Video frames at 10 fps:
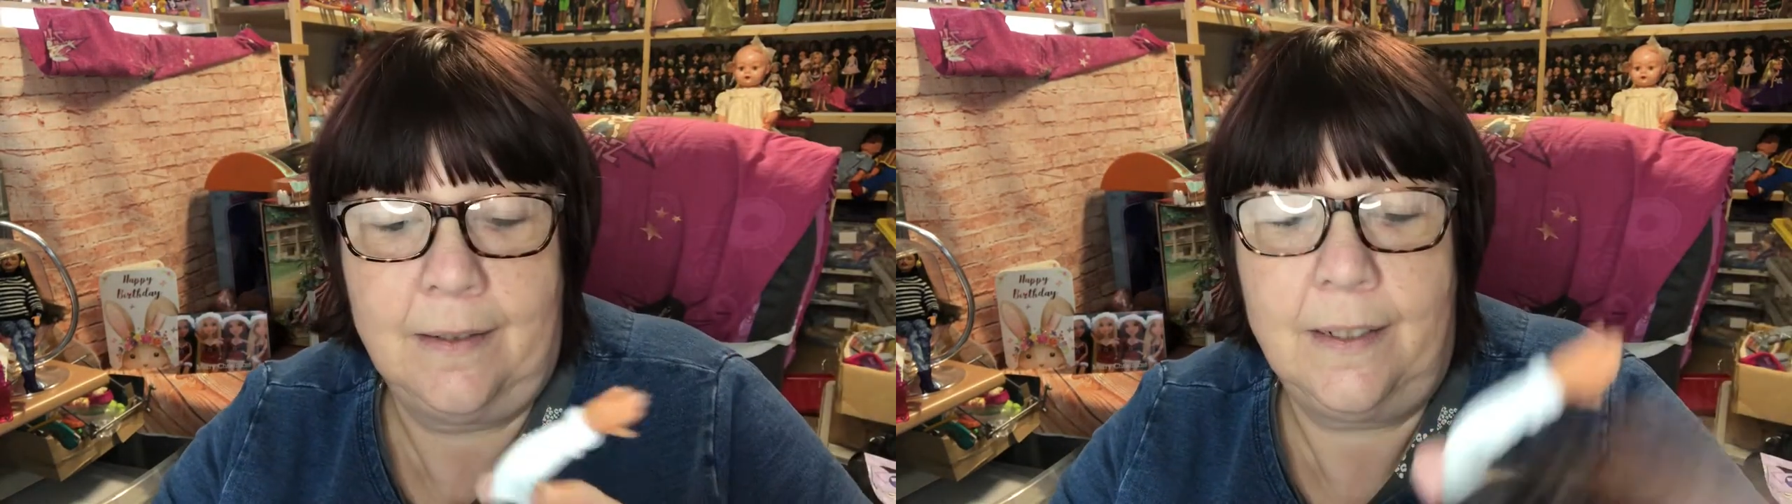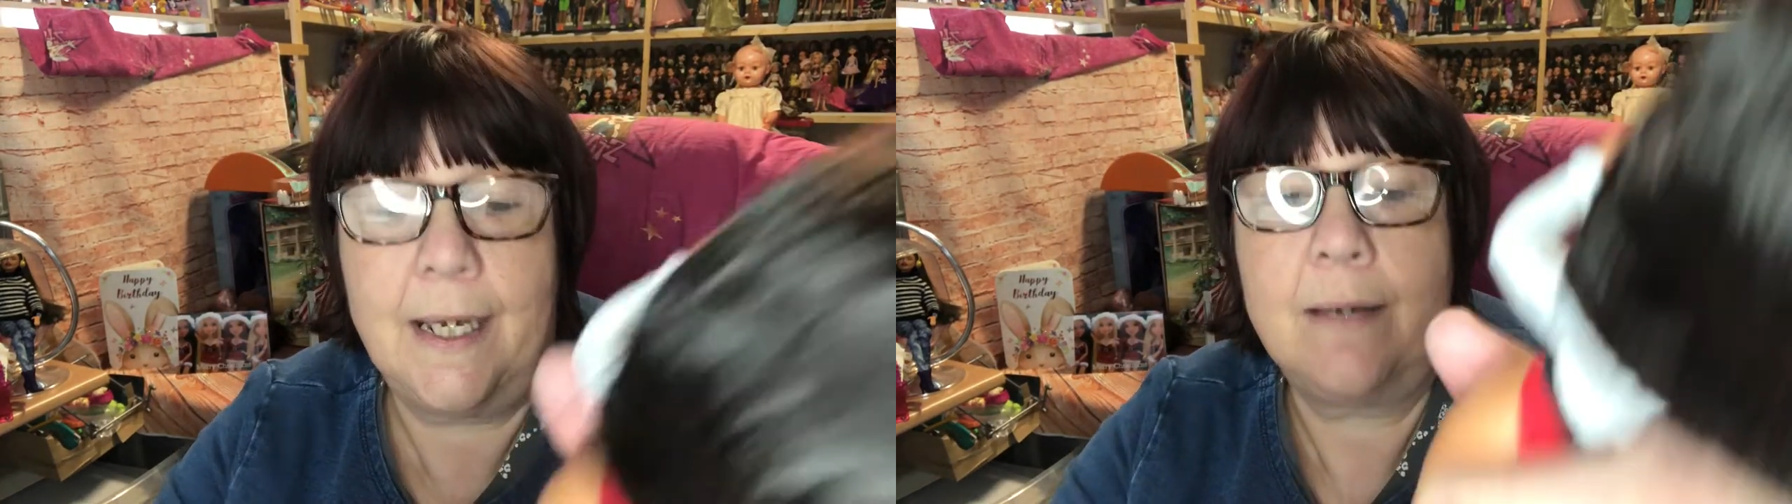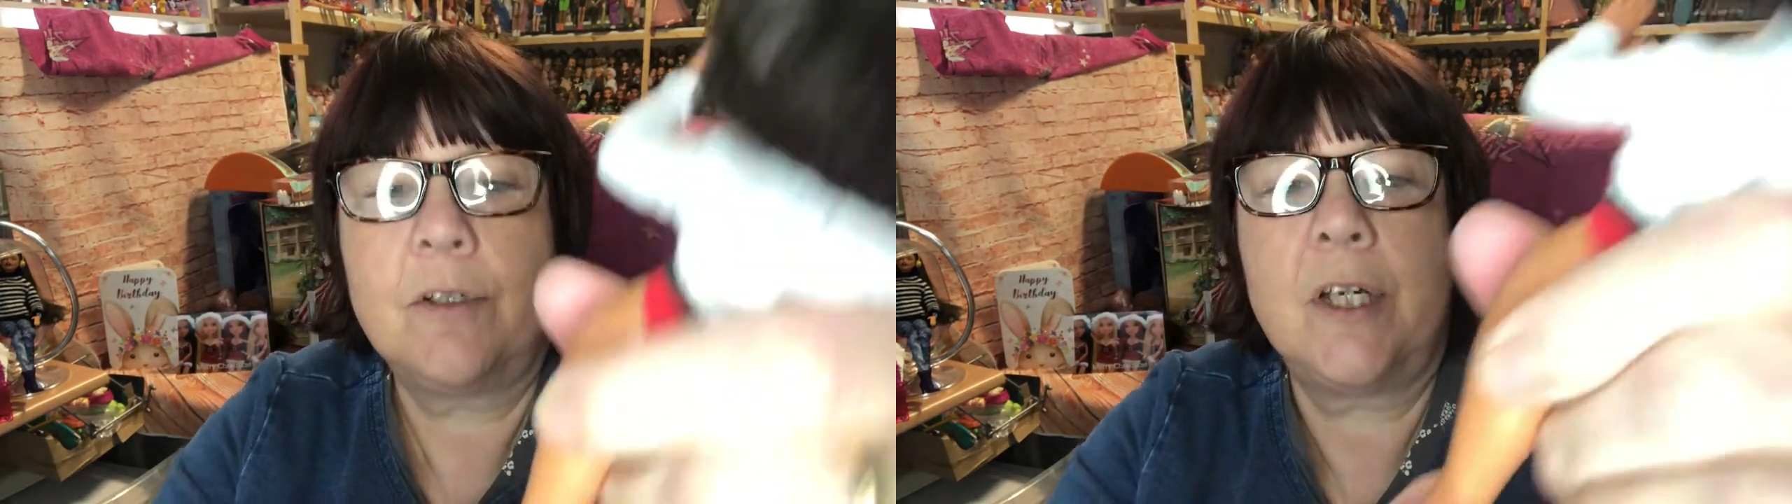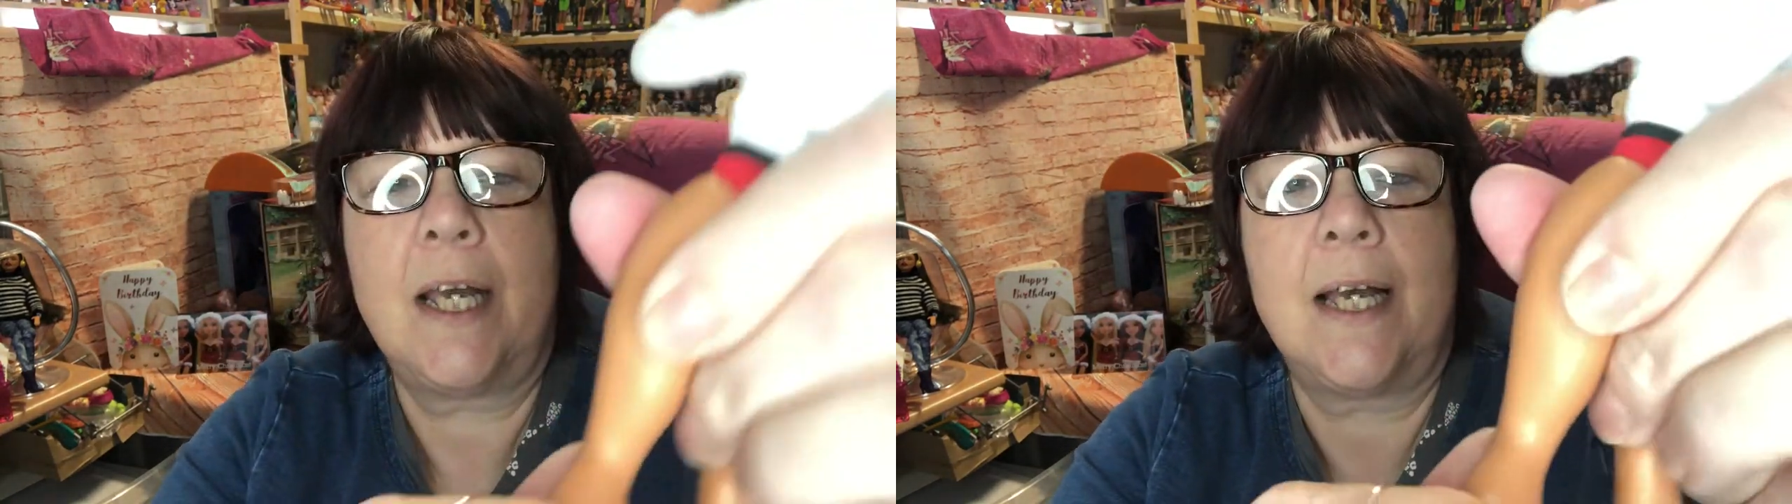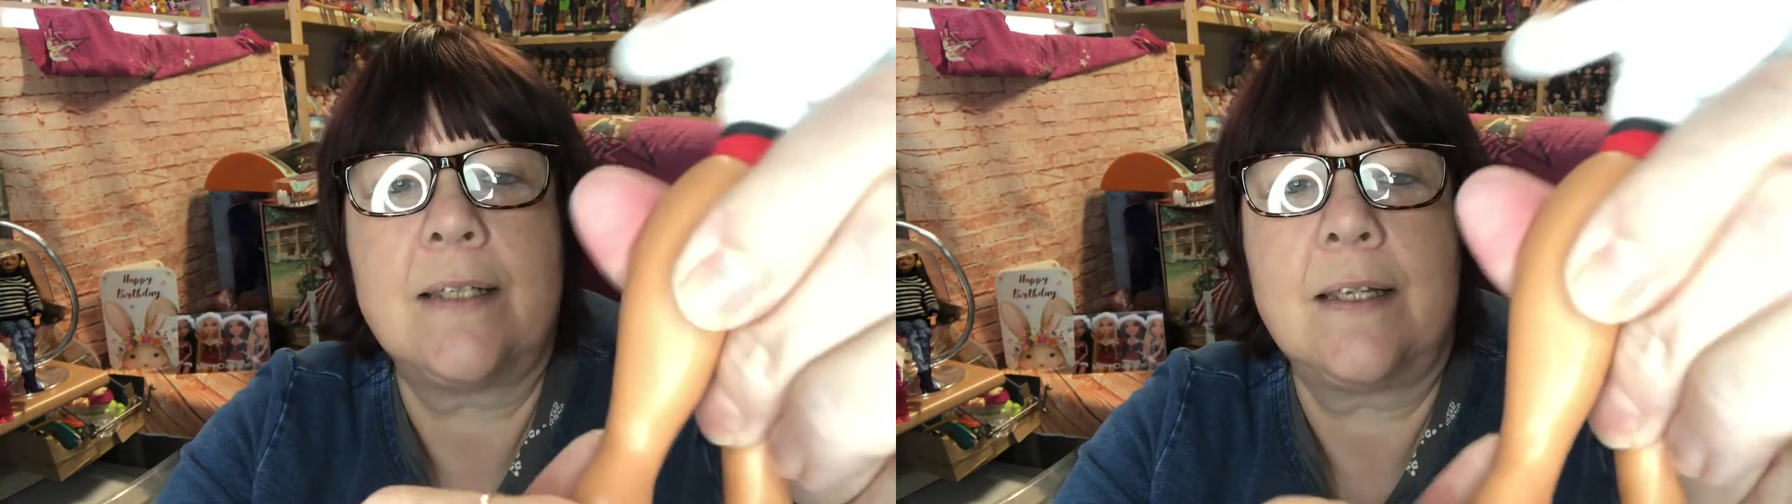Yeah, she
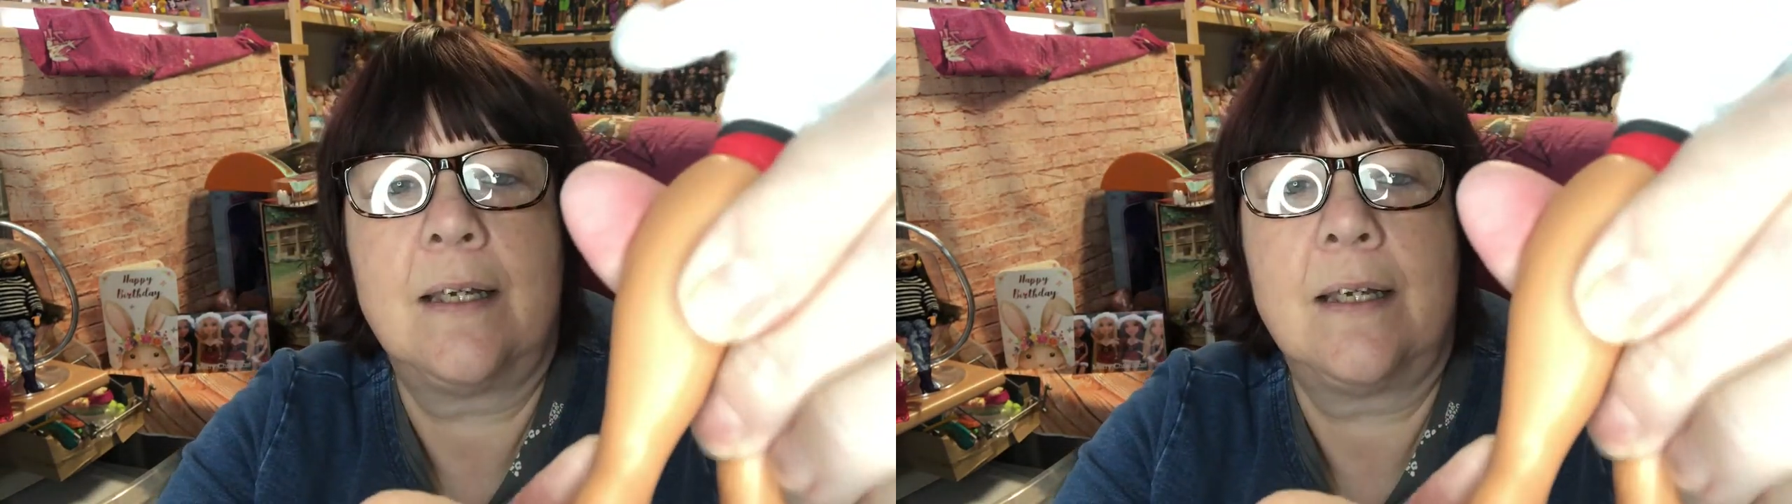has.